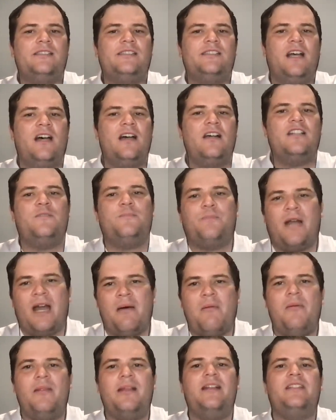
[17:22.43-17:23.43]
Suggs
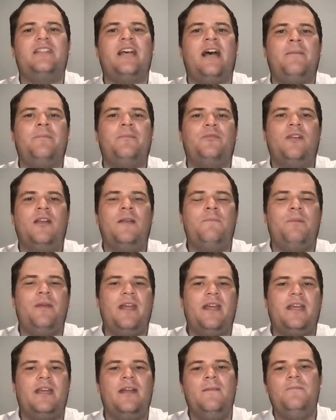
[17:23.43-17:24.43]
probably a top three
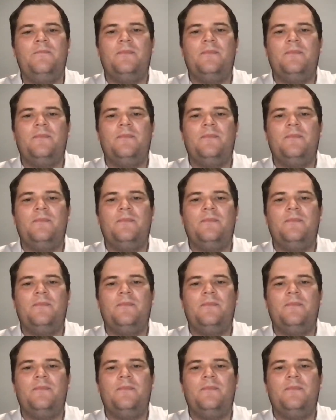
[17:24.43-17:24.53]
pick.